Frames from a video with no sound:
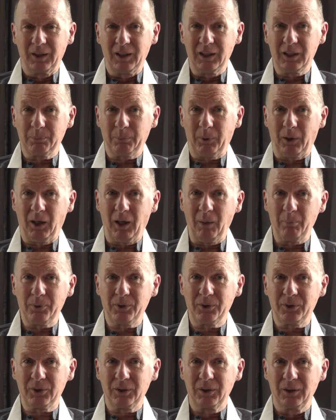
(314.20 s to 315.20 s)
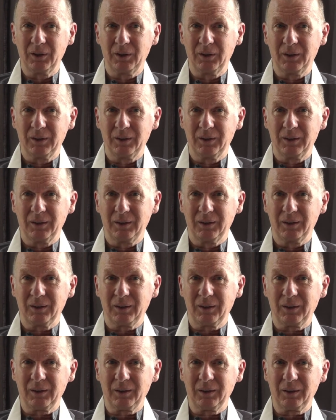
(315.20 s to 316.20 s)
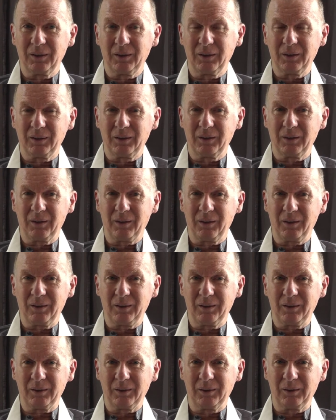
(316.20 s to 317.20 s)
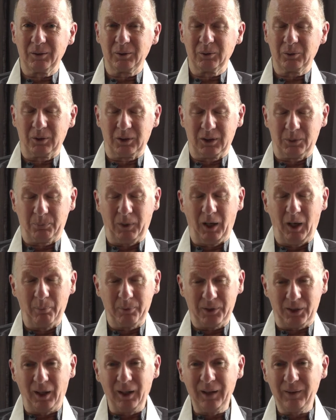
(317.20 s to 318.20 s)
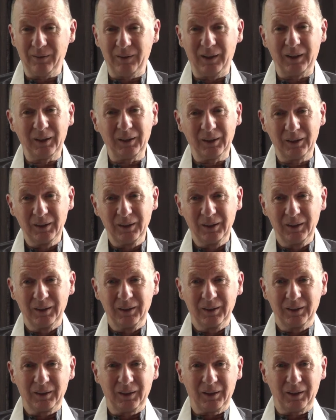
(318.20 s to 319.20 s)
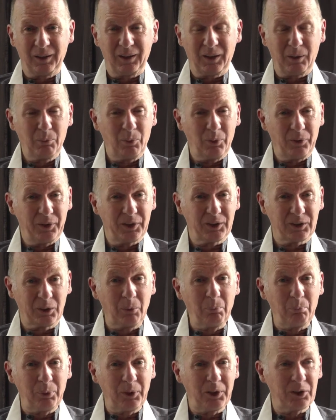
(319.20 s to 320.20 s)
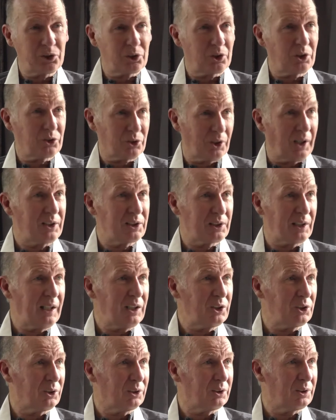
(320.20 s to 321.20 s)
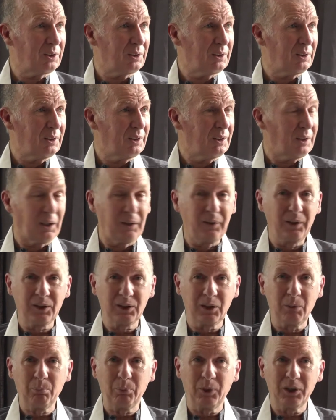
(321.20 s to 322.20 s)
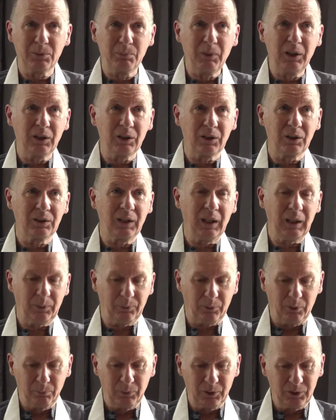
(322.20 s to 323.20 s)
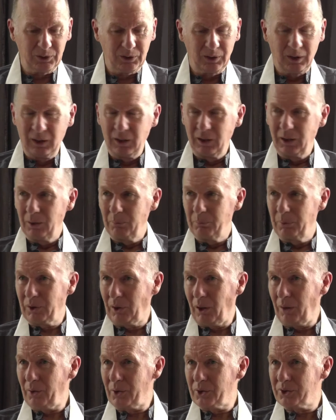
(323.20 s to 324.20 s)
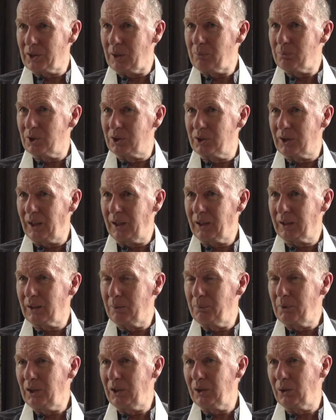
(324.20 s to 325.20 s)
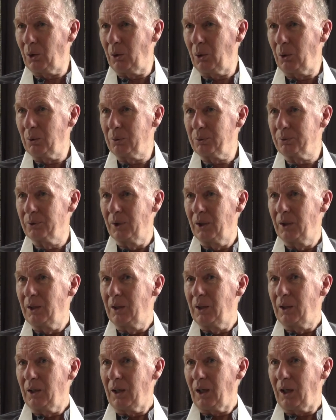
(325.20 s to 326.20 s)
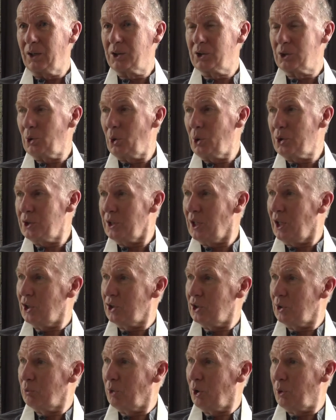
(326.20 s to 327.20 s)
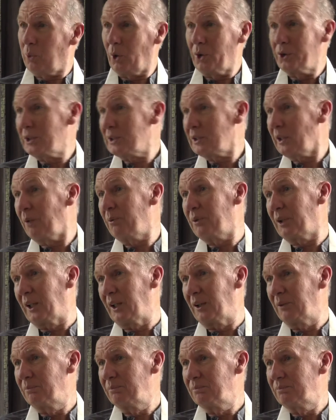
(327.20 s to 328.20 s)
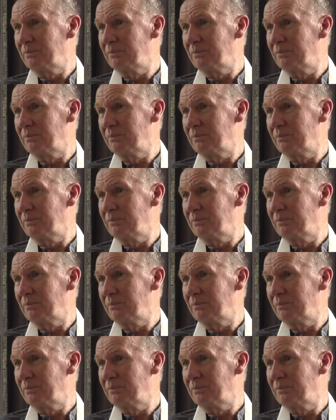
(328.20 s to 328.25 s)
It's perhaps, uh, it's perhaps I think, uh, the, the simplest translation and the simplest meaning to take from it. But others seem to take the meaning of association with what is lovely.